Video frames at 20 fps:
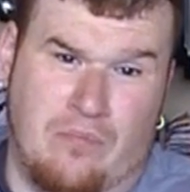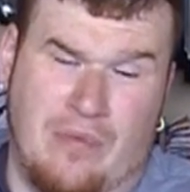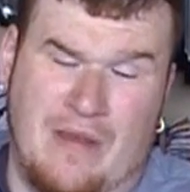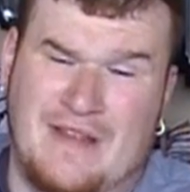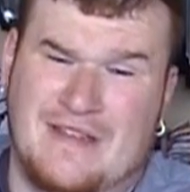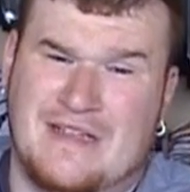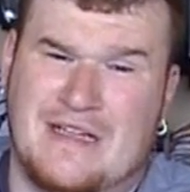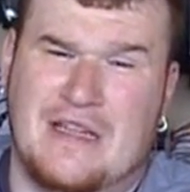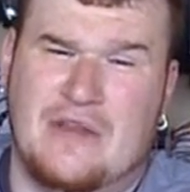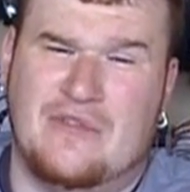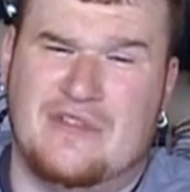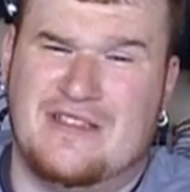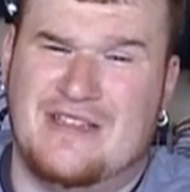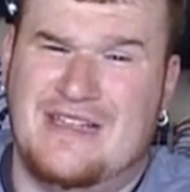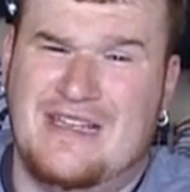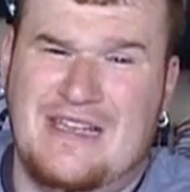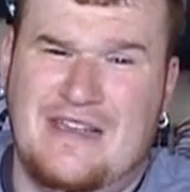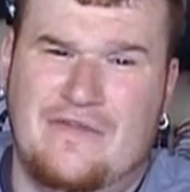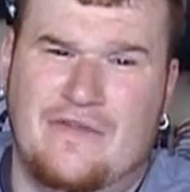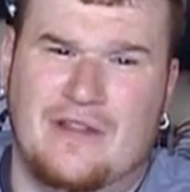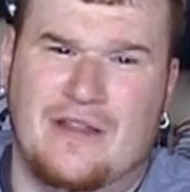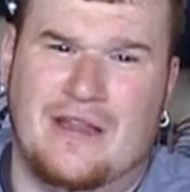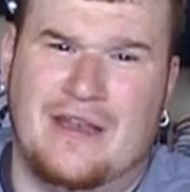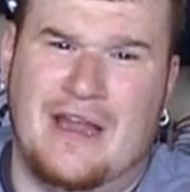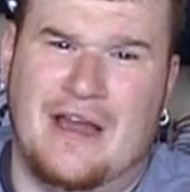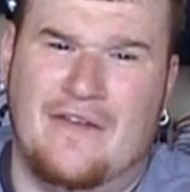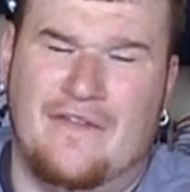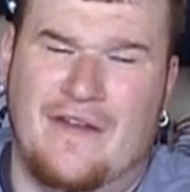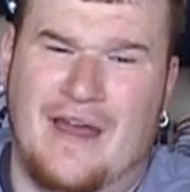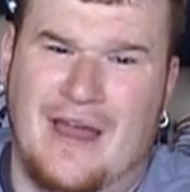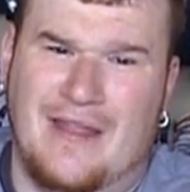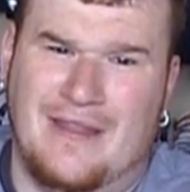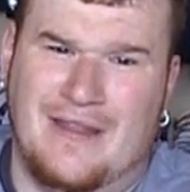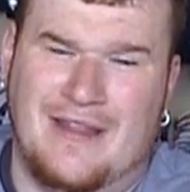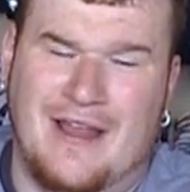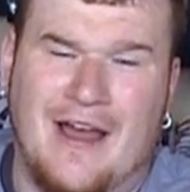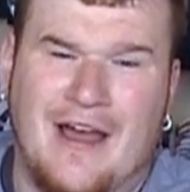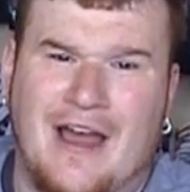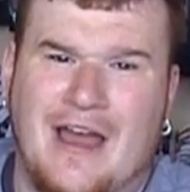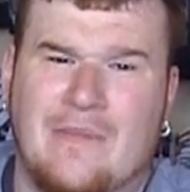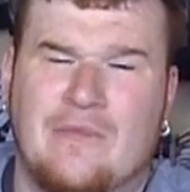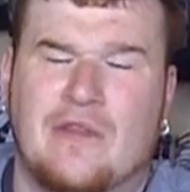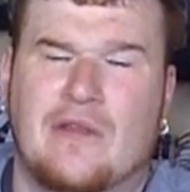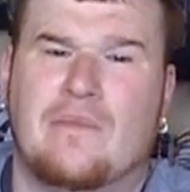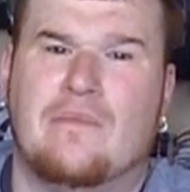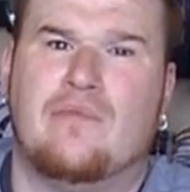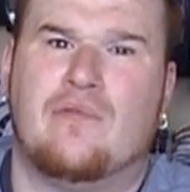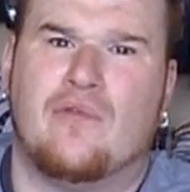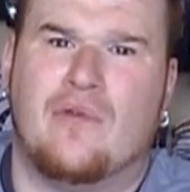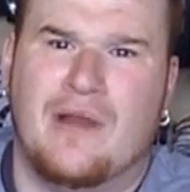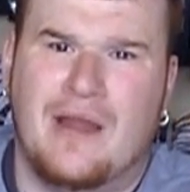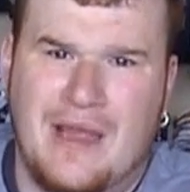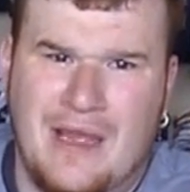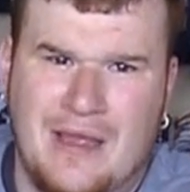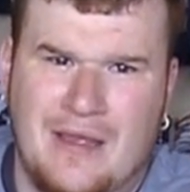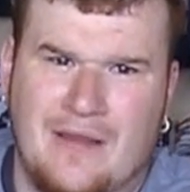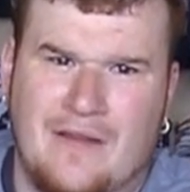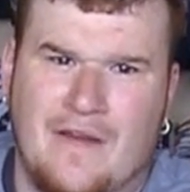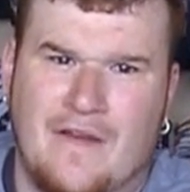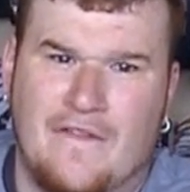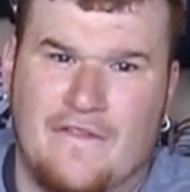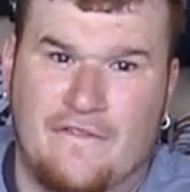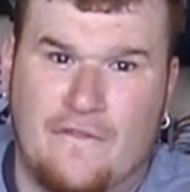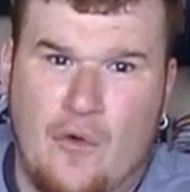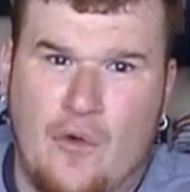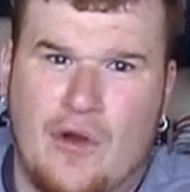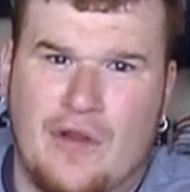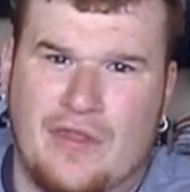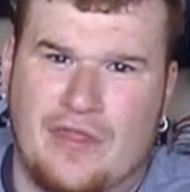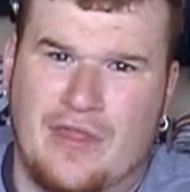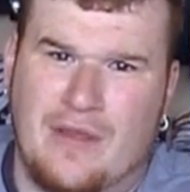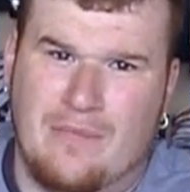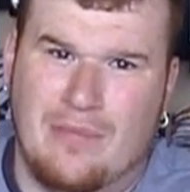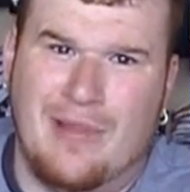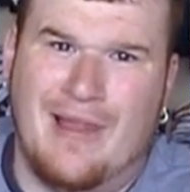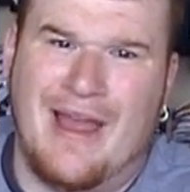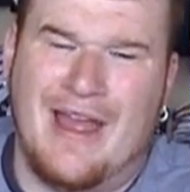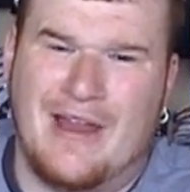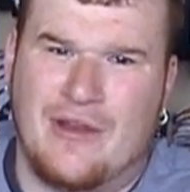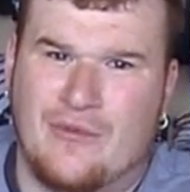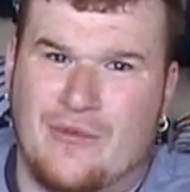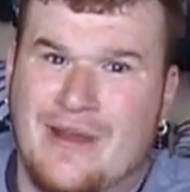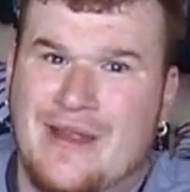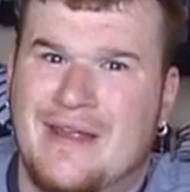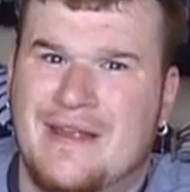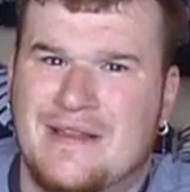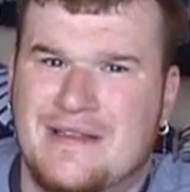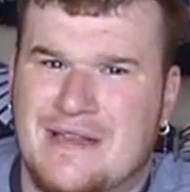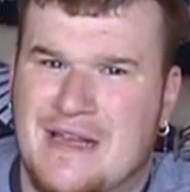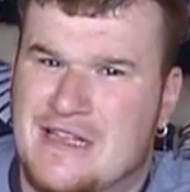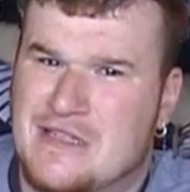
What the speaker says: basically was evil enough at the time to bring forth the Black Rings,